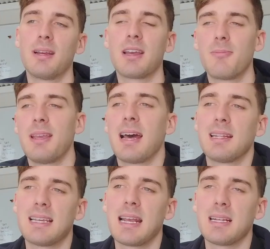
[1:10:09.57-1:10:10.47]
we're going to be
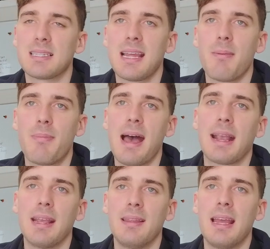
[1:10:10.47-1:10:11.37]
able to take a step
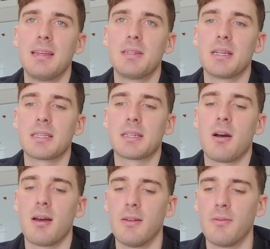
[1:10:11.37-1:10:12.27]
back and then just
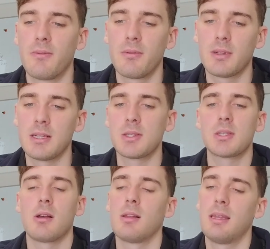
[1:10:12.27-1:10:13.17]
kind of
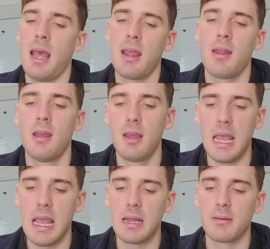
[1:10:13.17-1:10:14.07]
consolidate
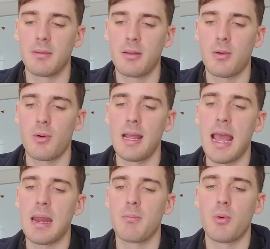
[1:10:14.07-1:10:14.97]
and
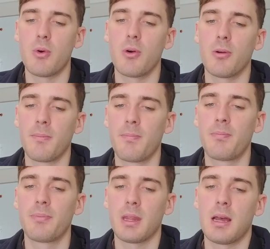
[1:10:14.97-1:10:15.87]
create more
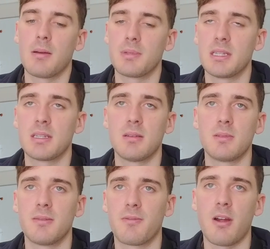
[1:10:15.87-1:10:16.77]

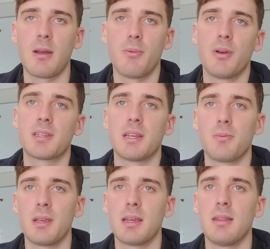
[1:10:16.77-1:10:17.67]
systems and frameworks that
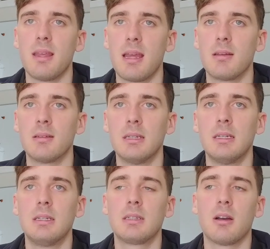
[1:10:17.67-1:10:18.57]
we can then
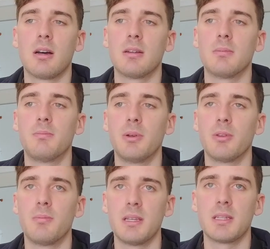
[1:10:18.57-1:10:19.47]
kind of
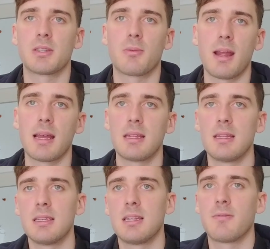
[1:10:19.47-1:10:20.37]
build the business around in
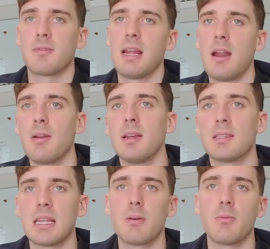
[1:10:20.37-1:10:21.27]
these different
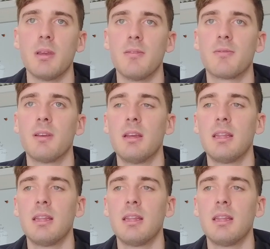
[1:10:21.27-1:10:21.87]
areas that we've